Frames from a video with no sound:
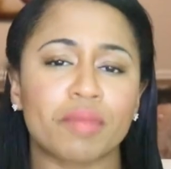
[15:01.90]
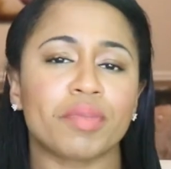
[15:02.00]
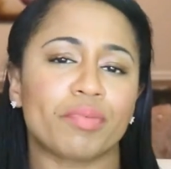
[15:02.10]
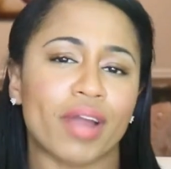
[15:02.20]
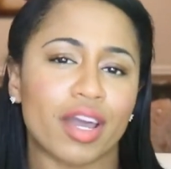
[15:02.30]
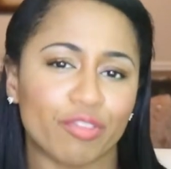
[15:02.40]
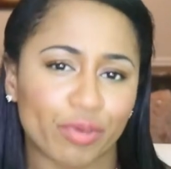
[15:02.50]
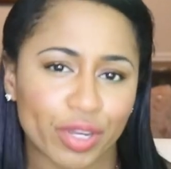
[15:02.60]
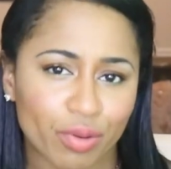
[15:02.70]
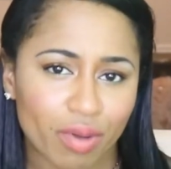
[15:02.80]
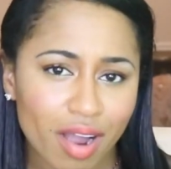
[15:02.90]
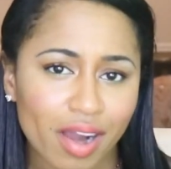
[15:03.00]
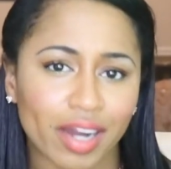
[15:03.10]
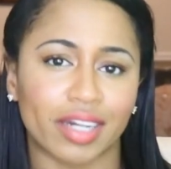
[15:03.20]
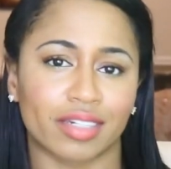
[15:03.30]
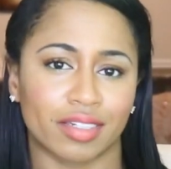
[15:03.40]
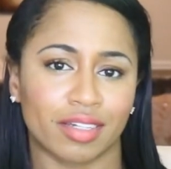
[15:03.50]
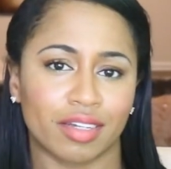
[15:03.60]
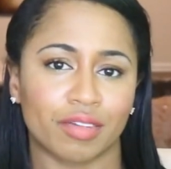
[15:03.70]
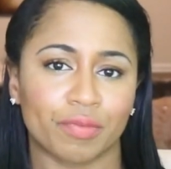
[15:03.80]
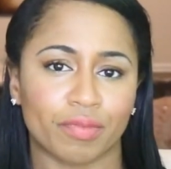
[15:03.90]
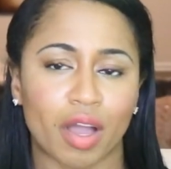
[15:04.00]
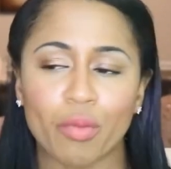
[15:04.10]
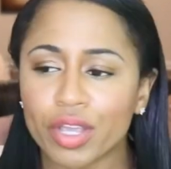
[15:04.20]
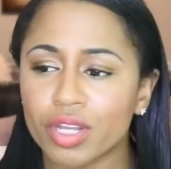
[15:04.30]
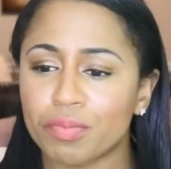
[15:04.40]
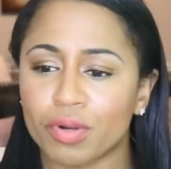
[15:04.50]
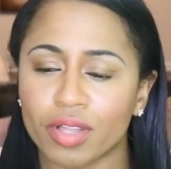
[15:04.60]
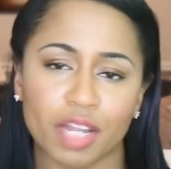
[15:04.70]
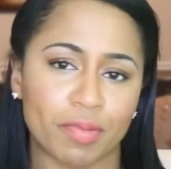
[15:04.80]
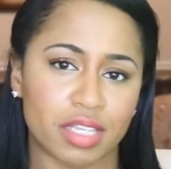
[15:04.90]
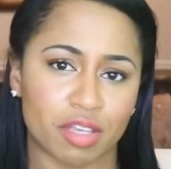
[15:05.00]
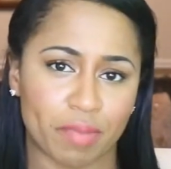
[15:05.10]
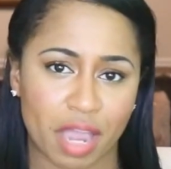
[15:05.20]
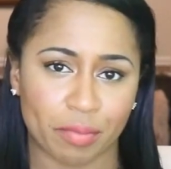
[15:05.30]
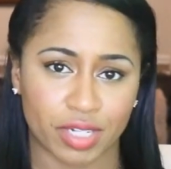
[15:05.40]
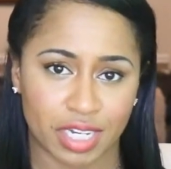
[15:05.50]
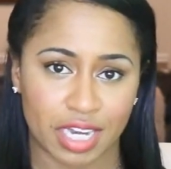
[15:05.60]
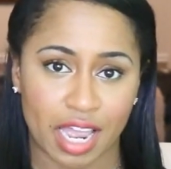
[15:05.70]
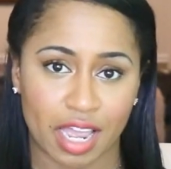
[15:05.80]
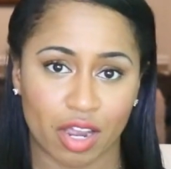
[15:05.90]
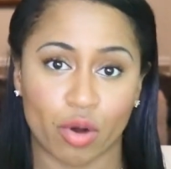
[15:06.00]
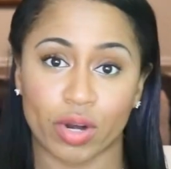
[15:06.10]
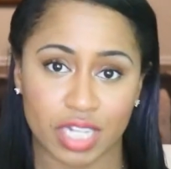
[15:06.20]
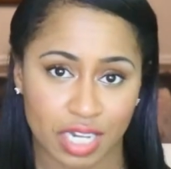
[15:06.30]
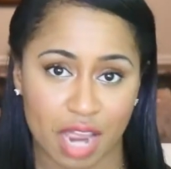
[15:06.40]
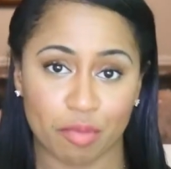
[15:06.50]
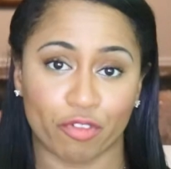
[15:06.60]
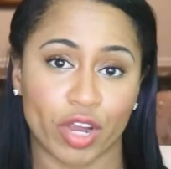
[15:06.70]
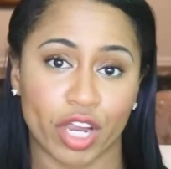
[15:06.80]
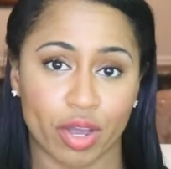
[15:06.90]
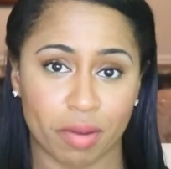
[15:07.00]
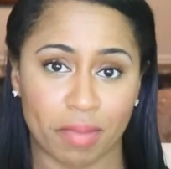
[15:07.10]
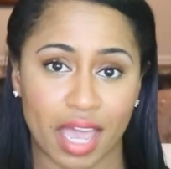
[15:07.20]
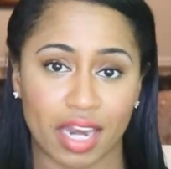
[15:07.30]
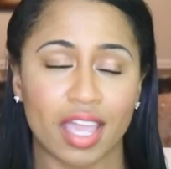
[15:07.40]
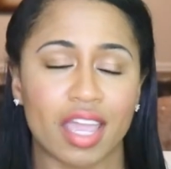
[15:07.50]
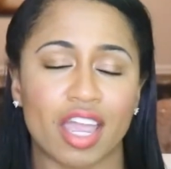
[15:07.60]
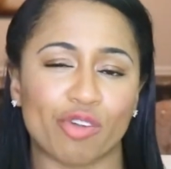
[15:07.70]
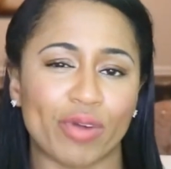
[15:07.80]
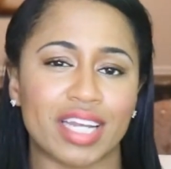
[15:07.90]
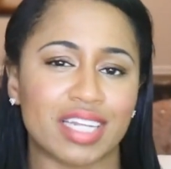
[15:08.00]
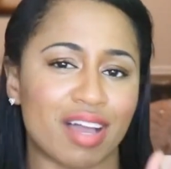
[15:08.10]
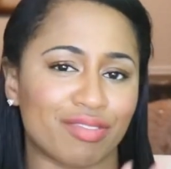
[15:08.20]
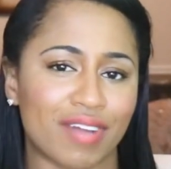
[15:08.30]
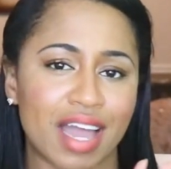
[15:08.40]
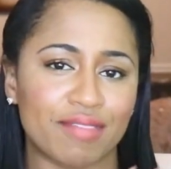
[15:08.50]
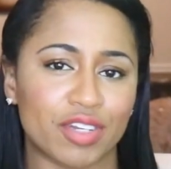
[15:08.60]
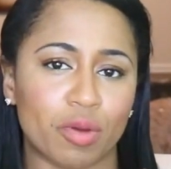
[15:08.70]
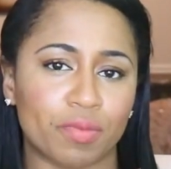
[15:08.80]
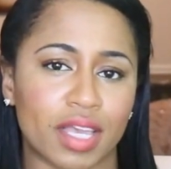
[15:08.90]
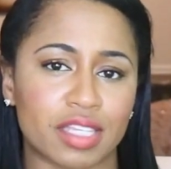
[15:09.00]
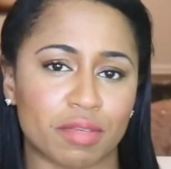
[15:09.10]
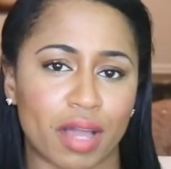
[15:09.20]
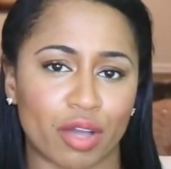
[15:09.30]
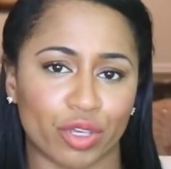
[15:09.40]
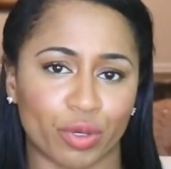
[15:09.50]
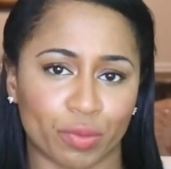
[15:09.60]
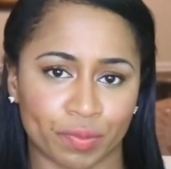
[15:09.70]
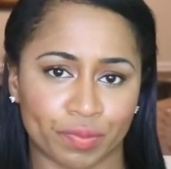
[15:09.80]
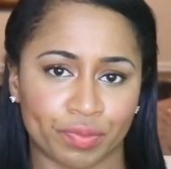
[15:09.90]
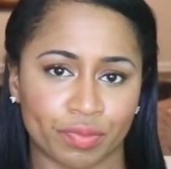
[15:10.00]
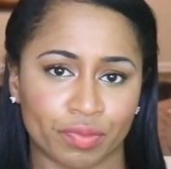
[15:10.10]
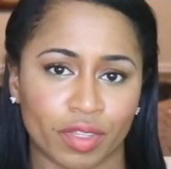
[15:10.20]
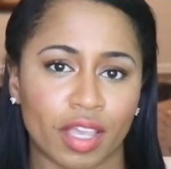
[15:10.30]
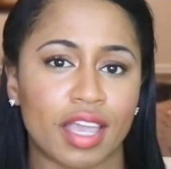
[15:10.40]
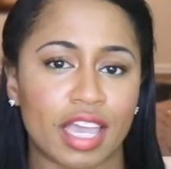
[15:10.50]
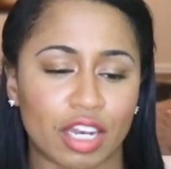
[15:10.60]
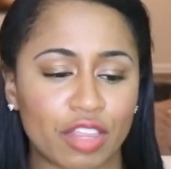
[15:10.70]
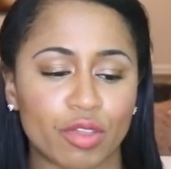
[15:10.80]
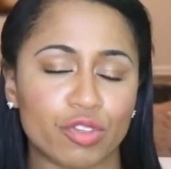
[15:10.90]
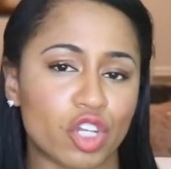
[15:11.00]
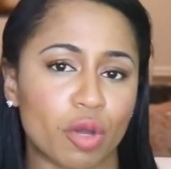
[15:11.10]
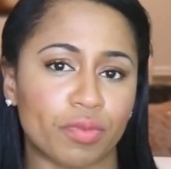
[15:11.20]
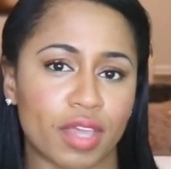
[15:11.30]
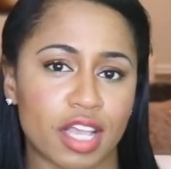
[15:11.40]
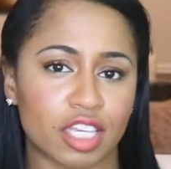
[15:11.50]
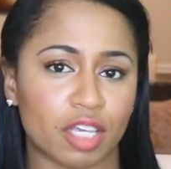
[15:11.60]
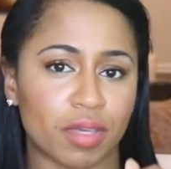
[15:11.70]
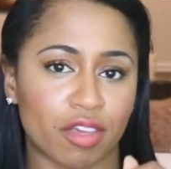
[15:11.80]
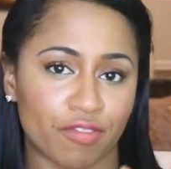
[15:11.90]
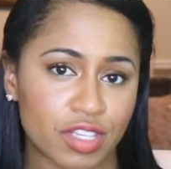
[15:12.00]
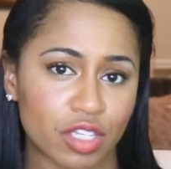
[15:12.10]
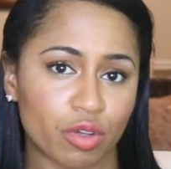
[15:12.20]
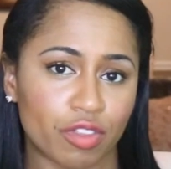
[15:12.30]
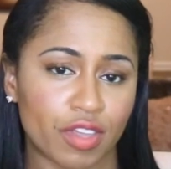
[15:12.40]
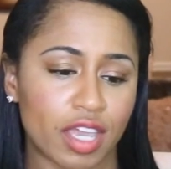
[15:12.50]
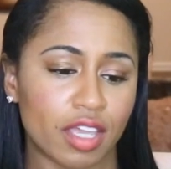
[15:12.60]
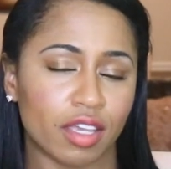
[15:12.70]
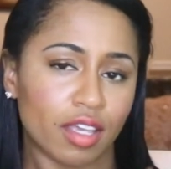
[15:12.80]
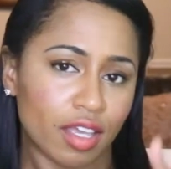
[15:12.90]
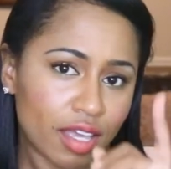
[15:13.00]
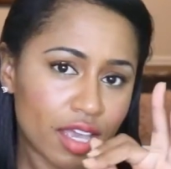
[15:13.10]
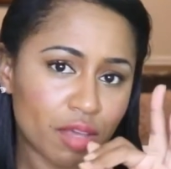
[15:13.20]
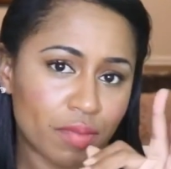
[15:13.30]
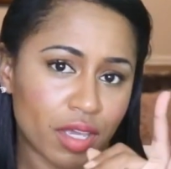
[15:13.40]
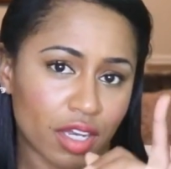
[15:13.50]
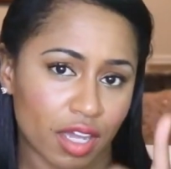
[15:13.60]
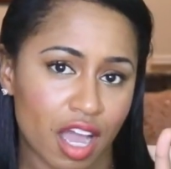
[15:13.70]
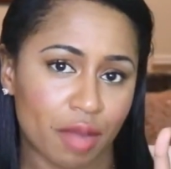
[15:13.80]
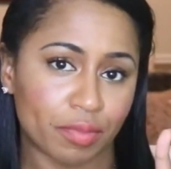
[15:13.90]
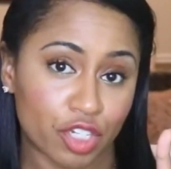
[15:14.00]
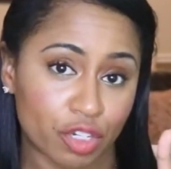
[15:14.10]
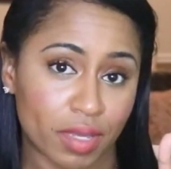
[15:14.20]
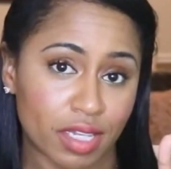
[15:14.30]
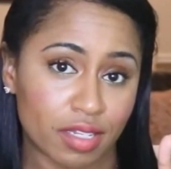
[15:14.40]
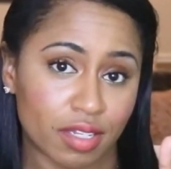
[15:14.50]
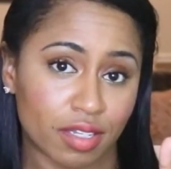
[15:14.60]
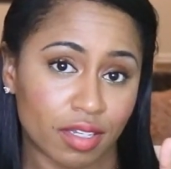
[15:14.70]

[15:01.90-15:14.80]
Be proud of where you are. I want you to pull out a piece of paper today or tonight before you go to bed and write down 5 dope things about you. And in those dope things, it could be a physical thing, it could be an accomplishment,